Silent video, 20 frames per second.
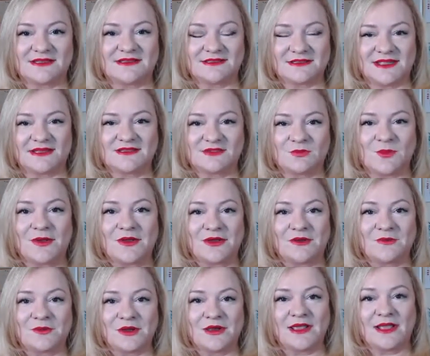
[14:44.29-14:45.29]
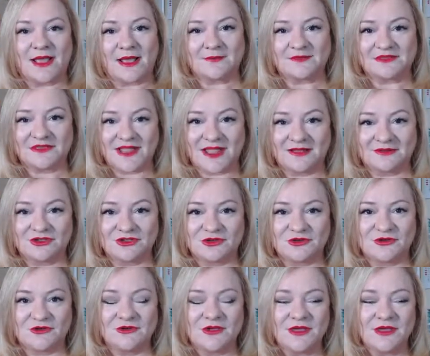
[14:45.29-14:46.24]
That's what it really comes down to.